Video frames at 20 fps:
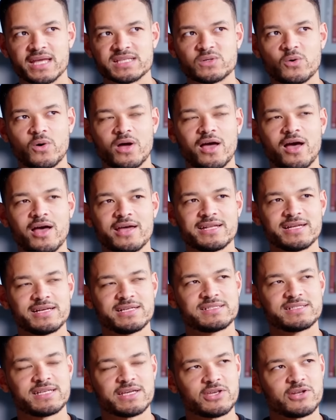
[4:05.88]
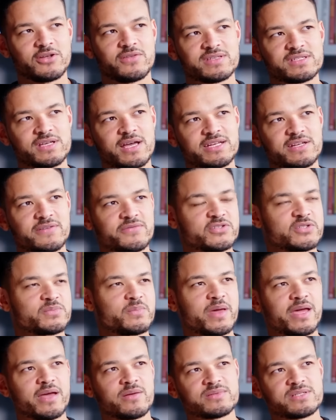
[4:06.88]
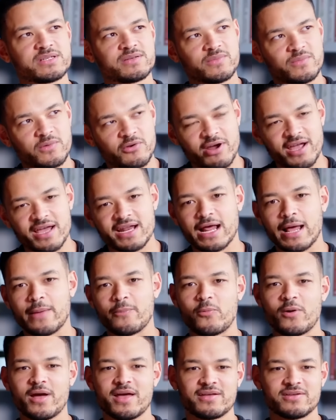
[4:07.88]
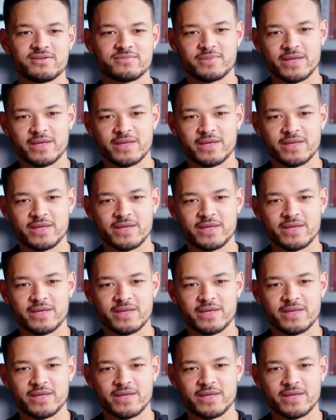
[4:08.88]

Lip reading: It's quite idealistic, you know, this idea of just being able to create an app where